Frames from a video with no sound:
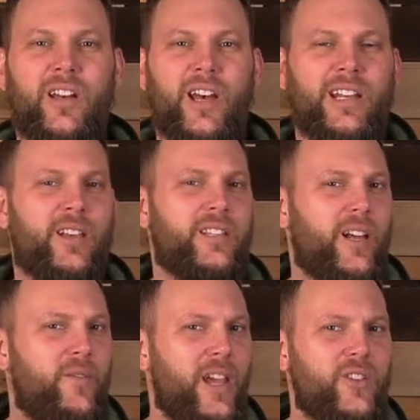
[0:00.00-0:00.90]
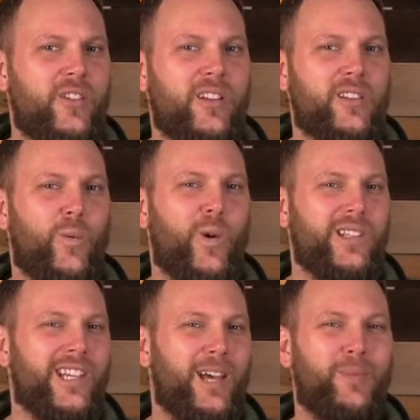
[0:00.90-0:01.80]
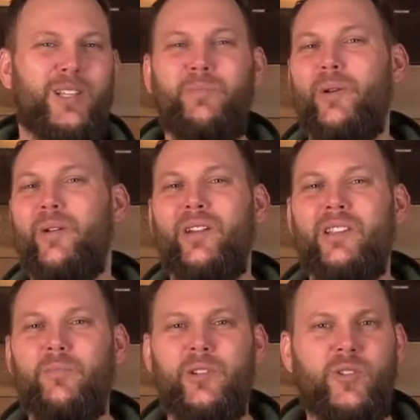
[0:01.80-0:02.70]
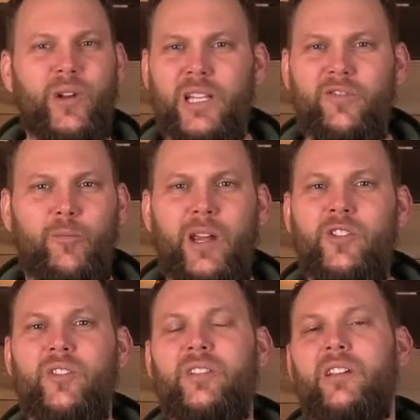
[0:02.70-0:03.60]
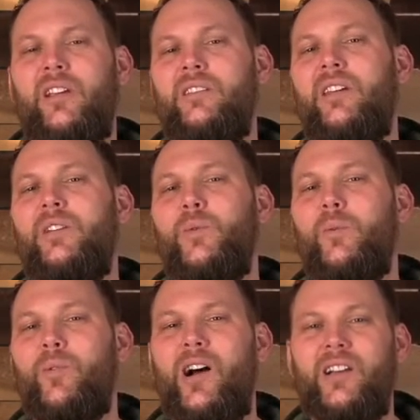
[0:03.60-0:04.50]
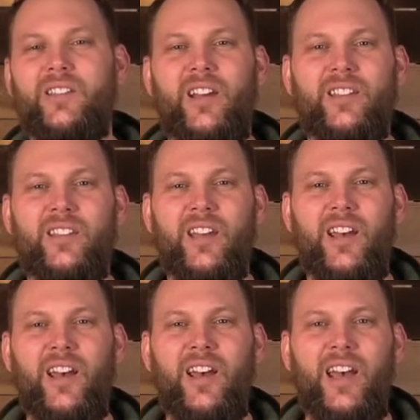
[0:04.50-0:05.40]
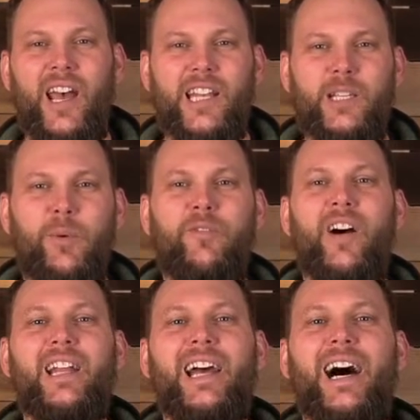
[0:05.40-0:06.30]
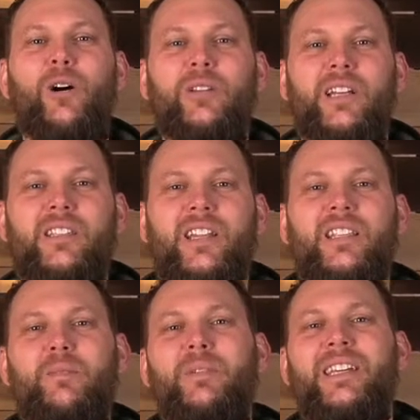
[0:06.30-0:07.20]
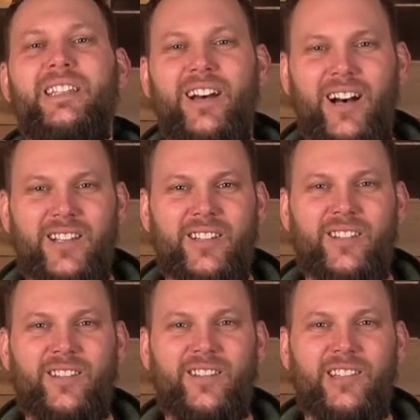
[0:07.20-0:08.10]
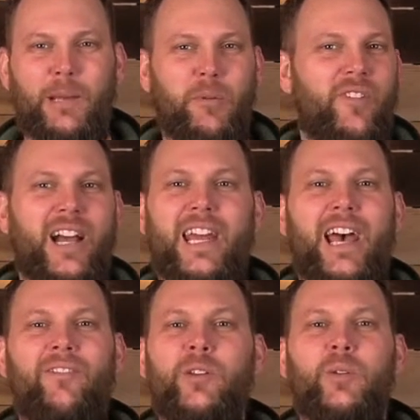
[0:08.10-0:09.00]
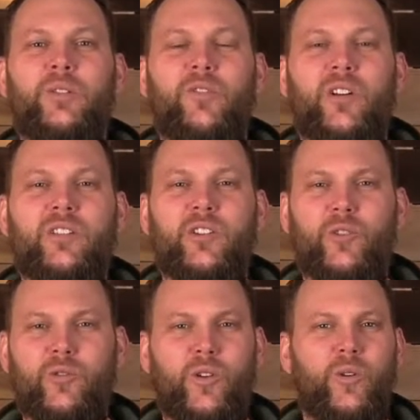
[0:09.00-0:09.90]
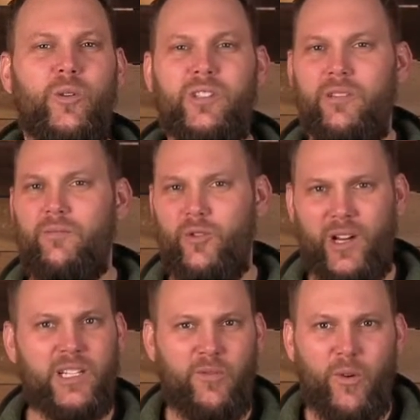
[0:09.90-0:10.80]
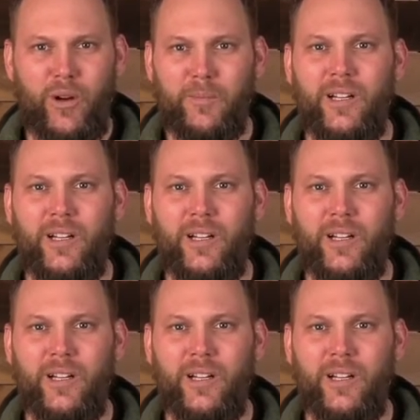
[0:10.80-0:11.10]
Now, salvation is a one-time experience, but transformation is a continual process. And so we find outlets that speak to us, that provide avenues for us to grow, to transform.